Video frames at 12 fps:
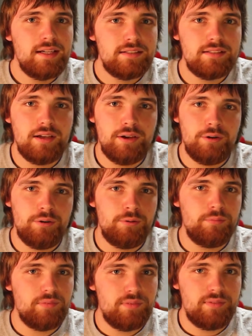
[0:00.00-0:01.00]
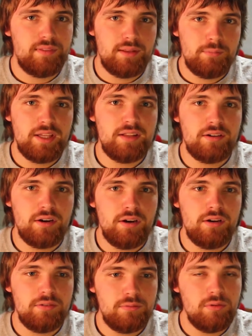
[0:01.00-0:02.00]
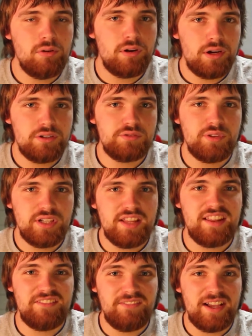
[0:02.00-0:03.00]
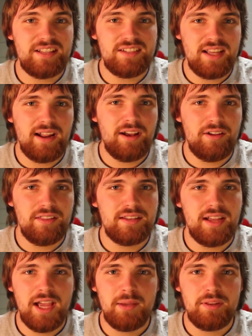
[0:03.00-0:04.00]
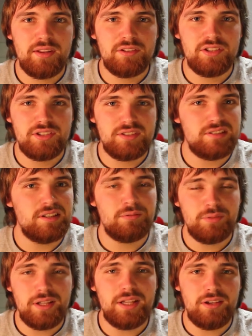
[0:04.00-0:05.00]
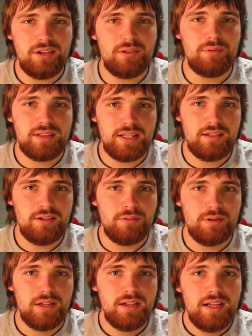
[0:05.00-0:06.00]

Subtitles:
So, they're all warriors and whatnot, and they fight Jedi all the time, and they're really good at what they do.